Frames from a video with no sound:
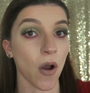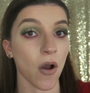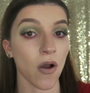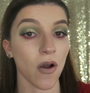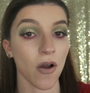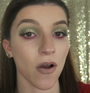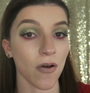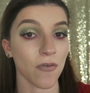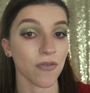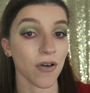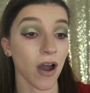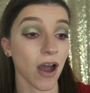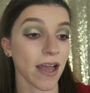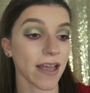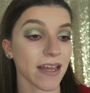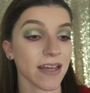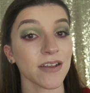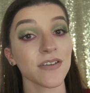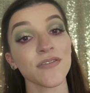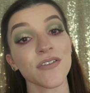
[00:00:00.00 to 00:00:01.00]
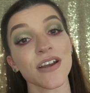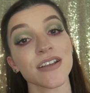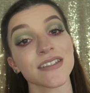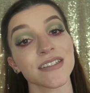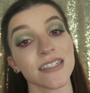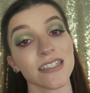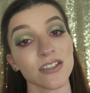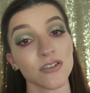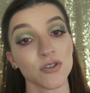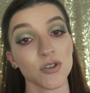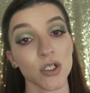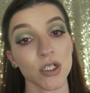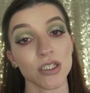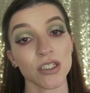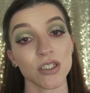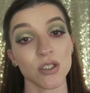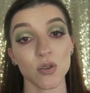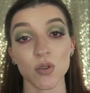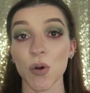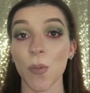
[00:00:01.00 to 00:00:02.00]
of high-end versus
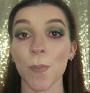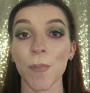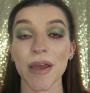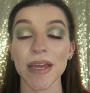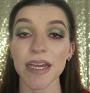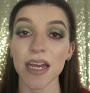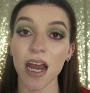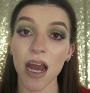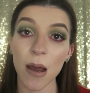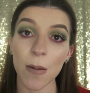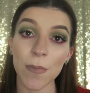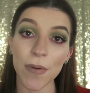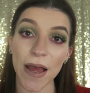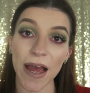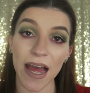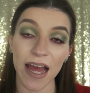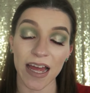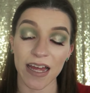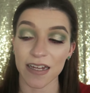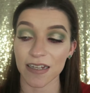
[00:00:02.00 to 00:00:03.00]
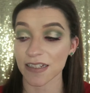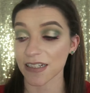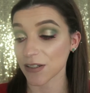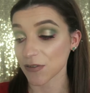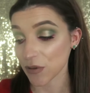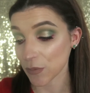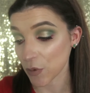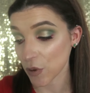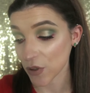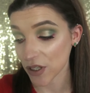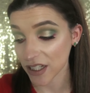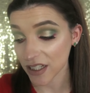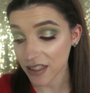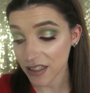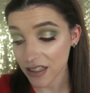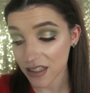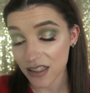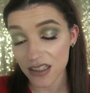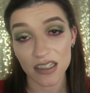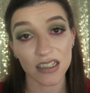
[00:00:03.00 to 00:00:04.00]
drugstore makeup. And if I'm
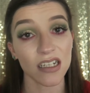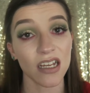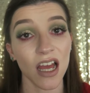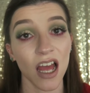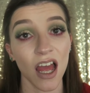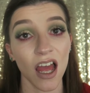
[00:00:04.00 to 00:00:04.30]
honest,